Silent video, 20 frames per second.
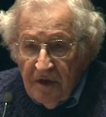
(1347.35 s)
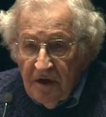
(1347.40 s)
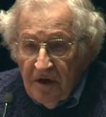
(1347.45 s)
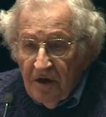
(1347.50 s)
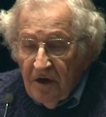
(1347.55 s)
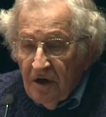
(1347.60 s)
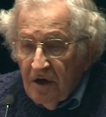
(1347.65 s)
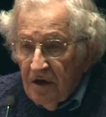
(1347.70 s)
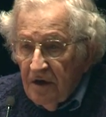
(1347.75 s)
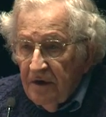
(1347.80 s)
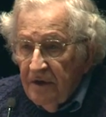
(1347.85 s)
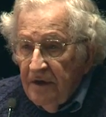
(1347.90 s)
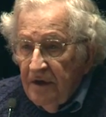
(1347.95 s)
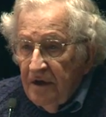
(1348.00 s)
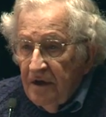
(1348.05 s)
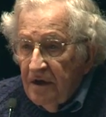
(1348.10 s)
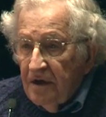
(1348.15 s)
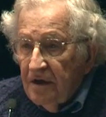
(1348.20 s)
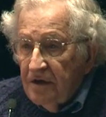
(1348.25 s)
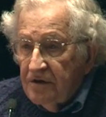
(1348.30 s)
are
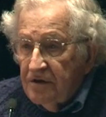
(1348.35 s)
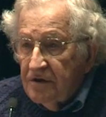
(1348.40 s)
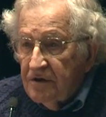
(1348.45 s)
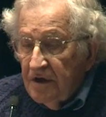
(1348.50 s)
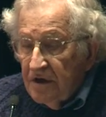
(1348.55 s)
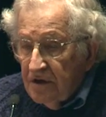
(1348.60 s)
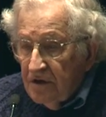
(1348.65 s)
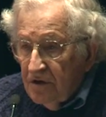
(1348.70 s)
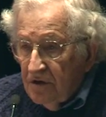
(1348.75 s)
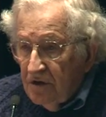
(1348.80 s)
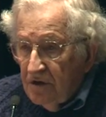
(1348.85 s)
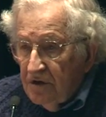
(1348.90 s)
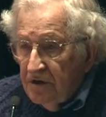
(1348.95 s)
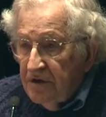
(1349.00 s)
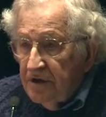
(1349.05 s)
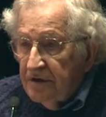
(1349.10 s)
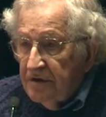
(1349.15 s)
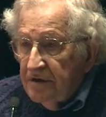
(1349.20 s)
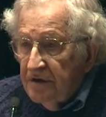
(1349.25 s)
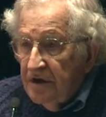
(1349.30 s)
a single,
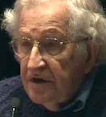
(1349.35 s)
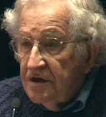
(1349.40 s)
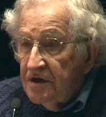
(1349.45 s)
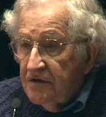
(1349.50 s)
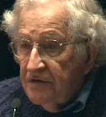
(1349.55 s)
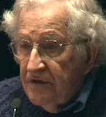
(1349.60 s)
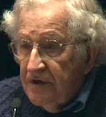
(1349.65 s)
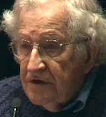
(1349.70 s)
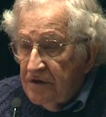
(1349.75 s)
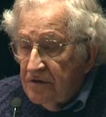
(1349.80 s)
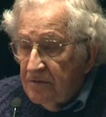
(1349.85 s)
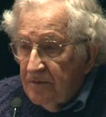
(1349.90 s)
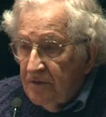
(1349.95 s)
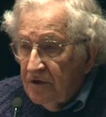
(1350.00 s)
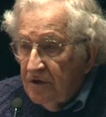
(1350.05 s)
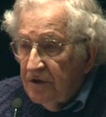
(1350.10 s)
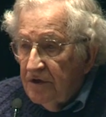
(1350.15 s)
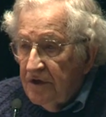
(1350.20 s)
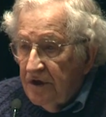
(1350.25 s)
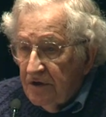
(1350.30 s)

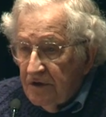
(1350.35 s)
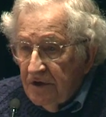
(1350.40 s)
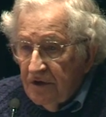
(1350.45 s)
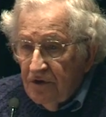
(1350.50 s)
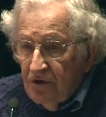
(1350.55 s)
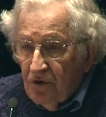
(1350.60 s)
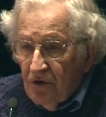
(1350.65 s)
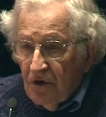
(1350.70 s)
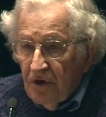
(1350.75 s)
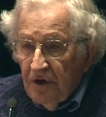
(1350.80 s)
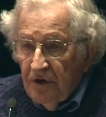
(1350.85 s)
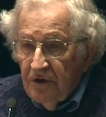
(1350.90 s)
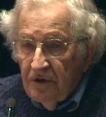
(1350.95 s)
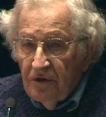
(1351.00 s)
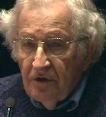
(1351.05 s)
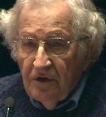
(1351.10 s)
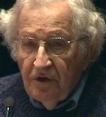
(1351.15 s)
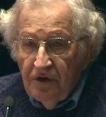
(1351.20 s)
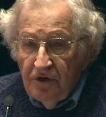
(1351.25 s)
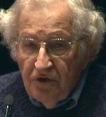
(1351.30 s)
indivisible
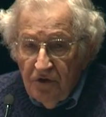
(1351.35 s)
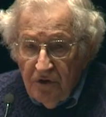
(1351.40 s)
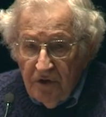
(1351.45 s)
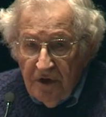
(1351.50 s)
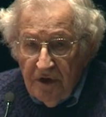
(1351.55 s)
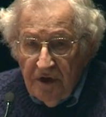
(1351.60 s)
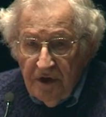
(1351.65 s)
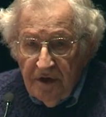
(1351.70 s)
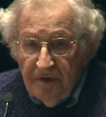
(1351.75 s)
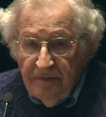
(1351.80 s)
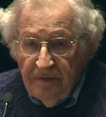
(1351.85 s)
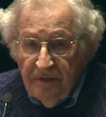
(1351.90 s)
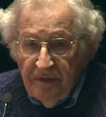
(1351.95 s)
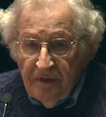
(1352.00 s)
territorial unity.